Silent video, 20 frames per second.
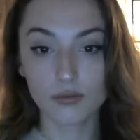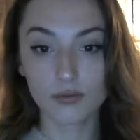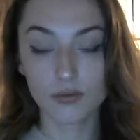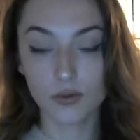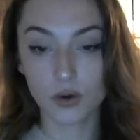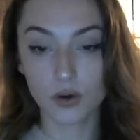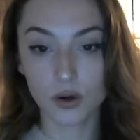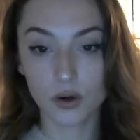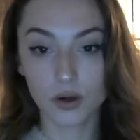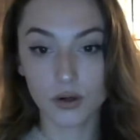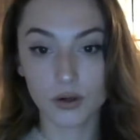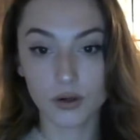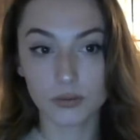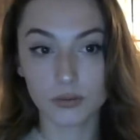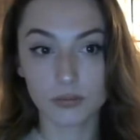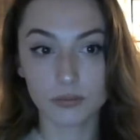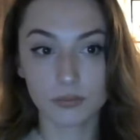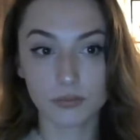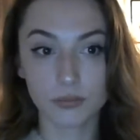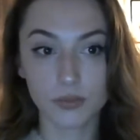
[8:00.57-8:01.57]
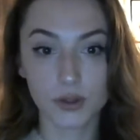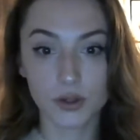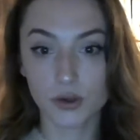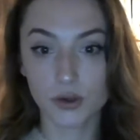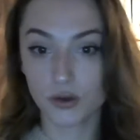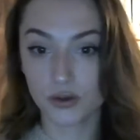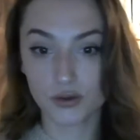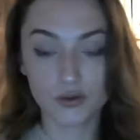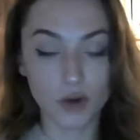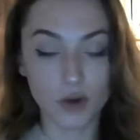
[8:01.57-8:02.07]
for
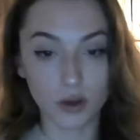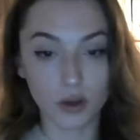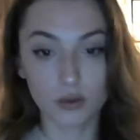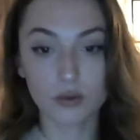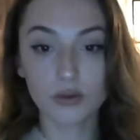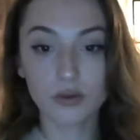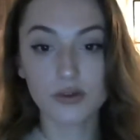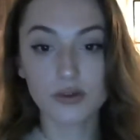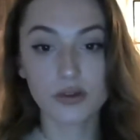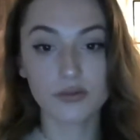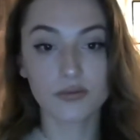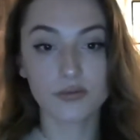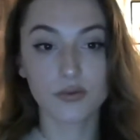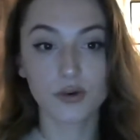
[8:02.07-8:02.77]
your struggles and